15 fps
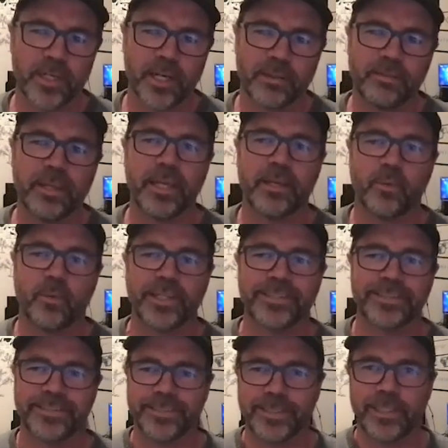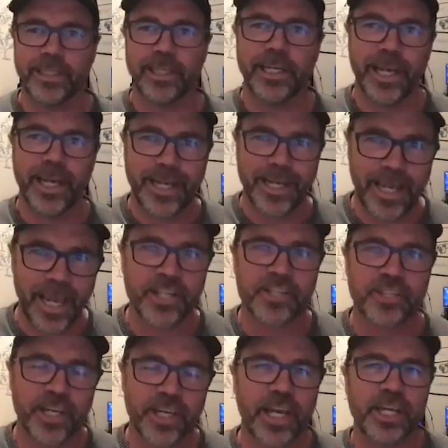I think we're still in a
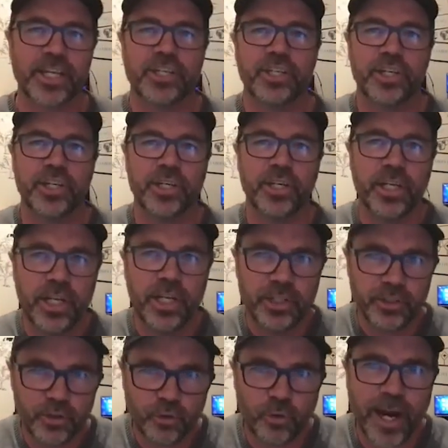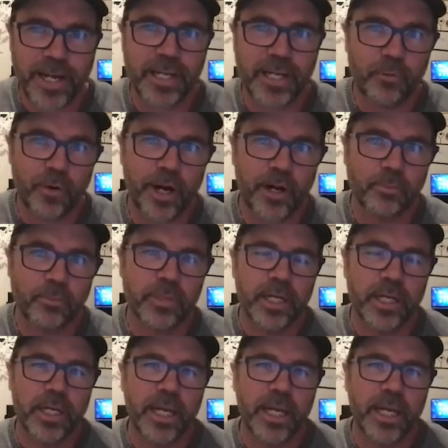education training realm.